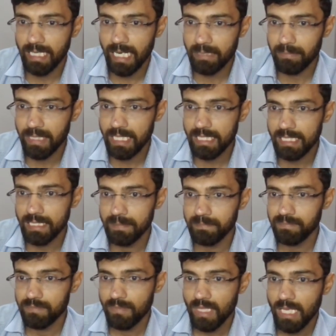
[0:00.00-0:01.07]
That means
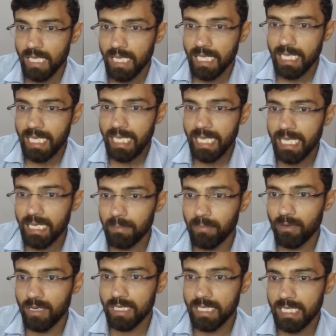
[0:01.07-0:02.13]
K
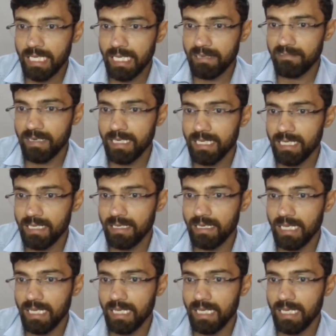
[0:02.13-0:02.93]
upon K1